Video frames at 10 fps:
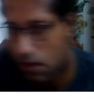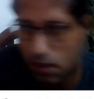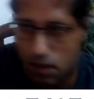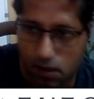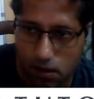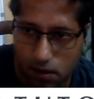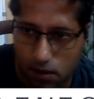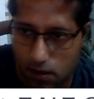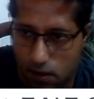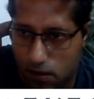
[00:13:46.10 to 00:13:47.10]

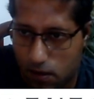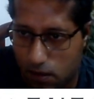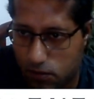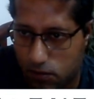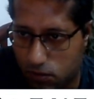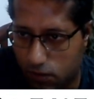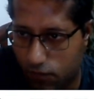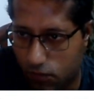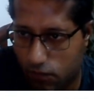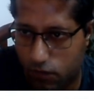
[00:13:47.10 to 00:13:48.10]
so if
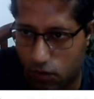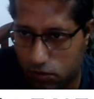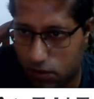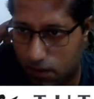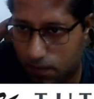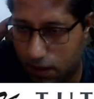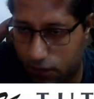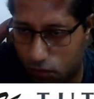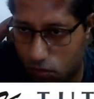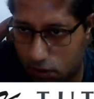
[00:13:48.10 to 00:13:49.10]
you follow the number, if
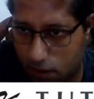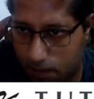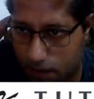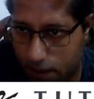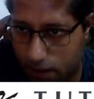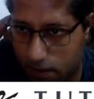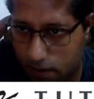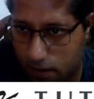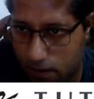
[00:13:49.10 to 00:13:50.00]
you know the number line,